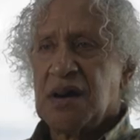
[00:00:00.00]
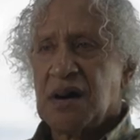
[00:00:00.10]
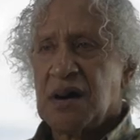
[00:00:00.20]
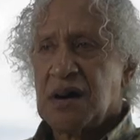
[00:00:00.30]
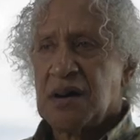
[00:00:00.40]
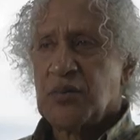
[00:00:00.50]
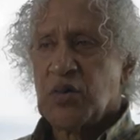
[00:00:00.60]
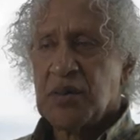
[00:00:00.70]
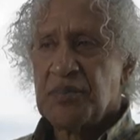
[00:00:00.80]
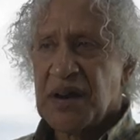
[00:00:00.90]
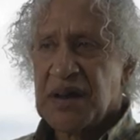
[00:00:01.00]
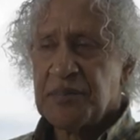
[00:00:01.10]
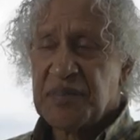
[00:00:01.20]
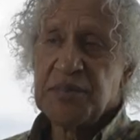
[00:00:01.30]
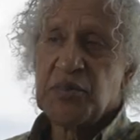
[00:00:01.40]
Um, we play,
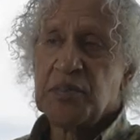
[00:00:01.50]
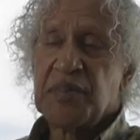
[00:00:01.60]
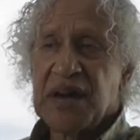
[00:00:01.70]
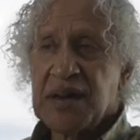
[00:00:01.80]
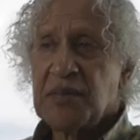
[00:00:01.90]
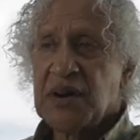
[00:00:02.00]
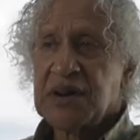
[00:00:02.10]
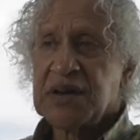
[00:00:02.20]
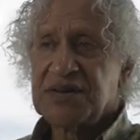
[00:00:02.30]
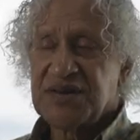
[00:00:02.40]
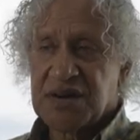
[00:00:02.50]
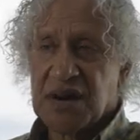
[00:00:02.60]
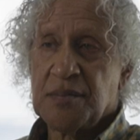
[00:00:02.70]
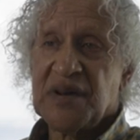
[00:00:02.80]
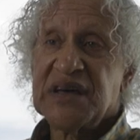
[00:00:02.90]
people pay money to
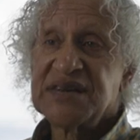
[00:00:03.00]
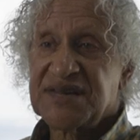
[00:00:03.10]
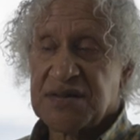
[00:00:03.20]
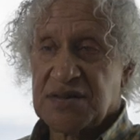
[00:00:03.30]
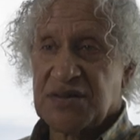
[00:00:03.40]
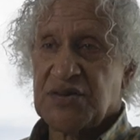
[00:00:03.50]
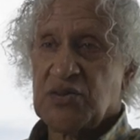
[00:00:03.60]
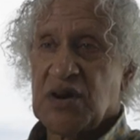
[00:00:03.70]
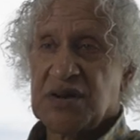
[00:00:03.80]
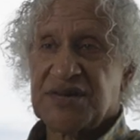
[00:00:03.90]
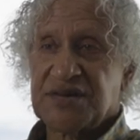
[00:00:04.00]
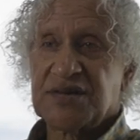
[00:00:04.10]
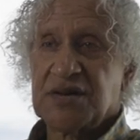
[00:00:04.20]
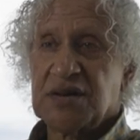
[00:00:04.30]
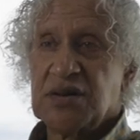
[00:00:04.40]
come listen to
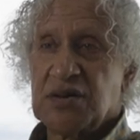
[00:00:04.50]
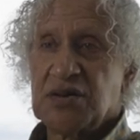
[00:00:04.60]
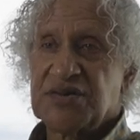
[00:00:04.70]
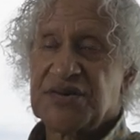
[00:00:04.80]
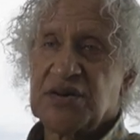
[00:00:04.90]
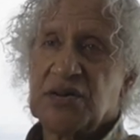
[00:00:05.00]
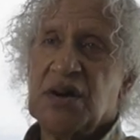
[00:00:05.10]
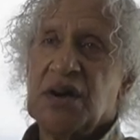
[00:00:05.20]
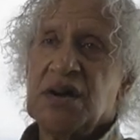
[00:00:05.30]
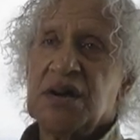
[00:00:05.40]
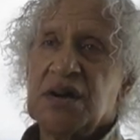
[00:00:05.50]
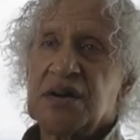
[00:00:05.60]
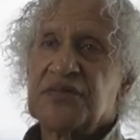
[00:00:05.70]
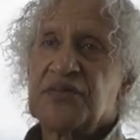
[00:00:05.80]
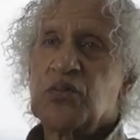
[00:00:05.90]
us, you know. So
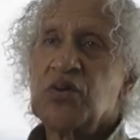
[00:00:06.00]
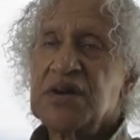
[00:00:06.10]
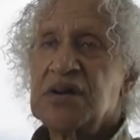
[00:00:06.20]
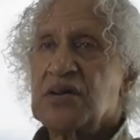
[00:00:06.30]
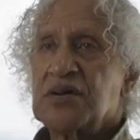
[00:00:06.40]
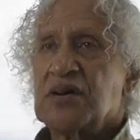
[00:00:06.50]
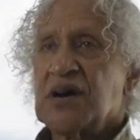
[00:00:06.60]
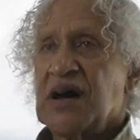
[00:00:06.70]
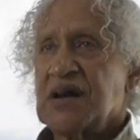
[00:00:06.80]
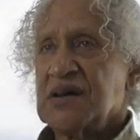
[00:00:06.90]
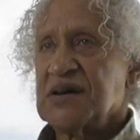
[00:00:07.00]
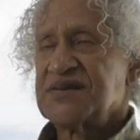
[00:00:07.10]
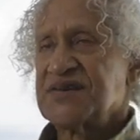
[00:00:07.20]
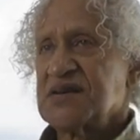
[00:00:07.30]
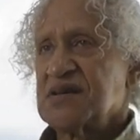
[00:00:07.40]
if we don't know how to
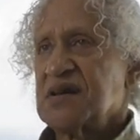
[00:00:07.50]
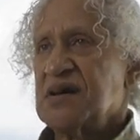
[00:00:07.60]
listen,